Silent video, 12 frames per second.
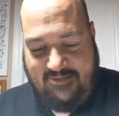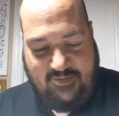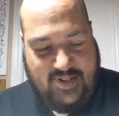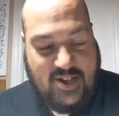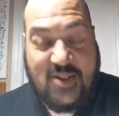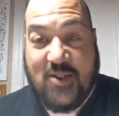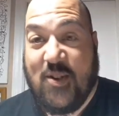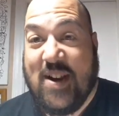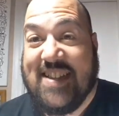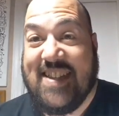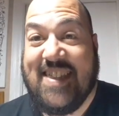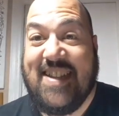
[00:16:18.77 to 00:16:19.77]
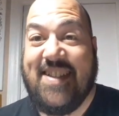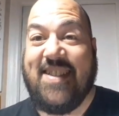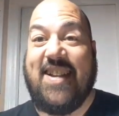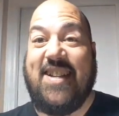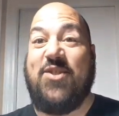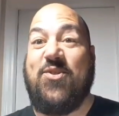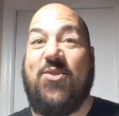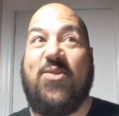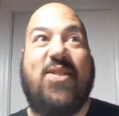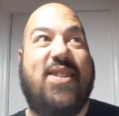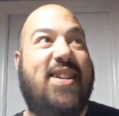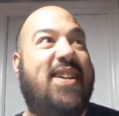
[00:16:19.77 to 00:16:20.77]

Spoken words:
with all the crazy things I do,